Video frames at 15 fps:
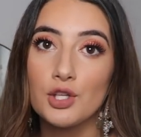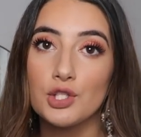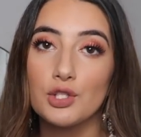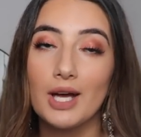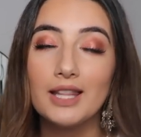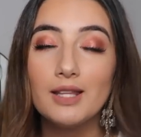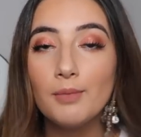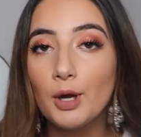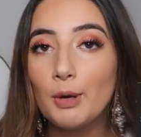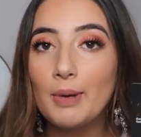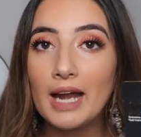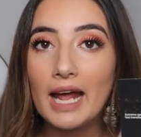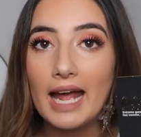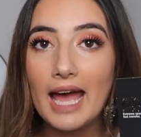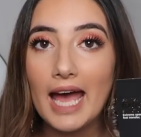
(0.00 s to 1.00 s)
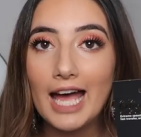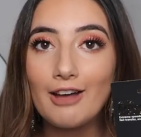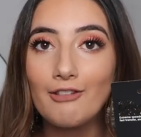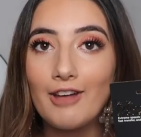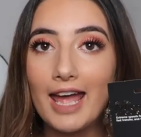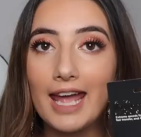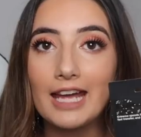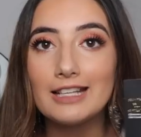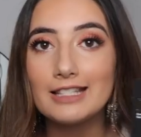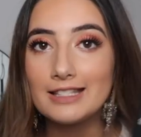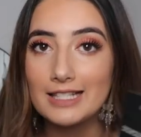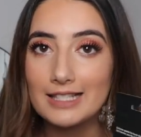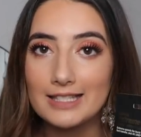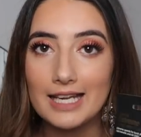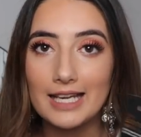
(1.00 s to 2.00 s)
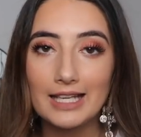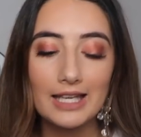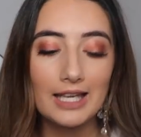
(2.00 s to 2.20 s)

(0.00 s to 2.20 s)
So at the moment I have a 16